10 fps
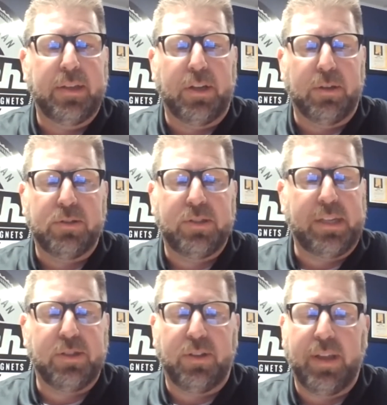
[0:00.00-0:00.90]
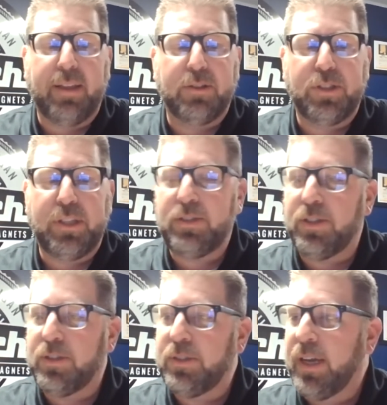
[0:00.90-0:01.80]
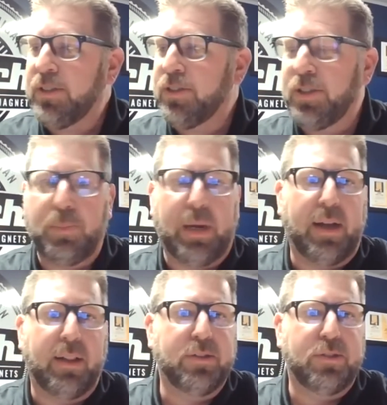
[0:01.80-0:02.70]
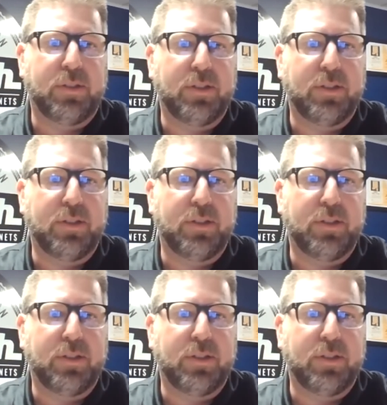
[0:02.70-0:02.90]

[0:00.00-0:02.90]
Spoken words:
your seasonal allergies, your dust, your pollens,